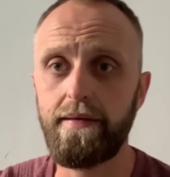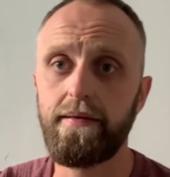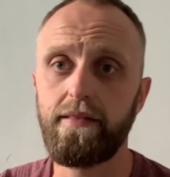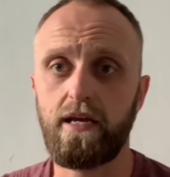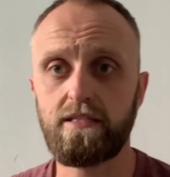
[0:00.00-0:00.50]

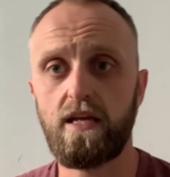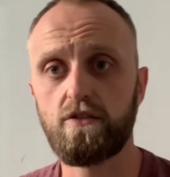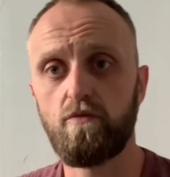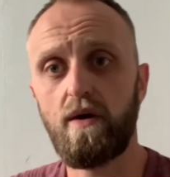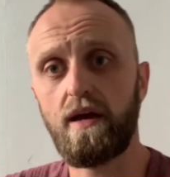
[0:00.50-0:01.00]
the extent
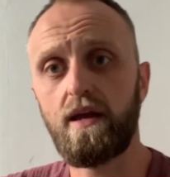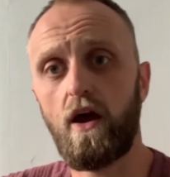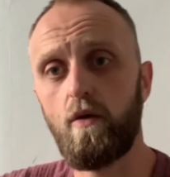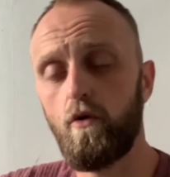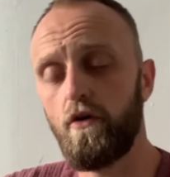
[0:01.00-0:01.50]
of my
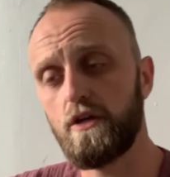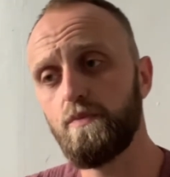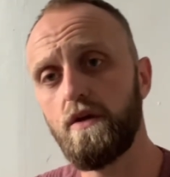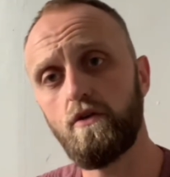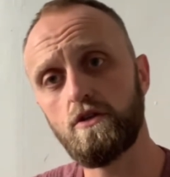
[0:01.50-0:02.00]
Karrimor
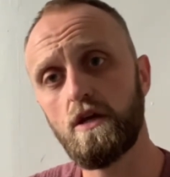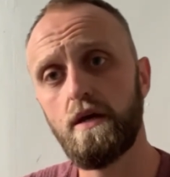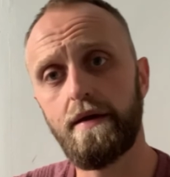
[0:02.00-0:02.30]
experience.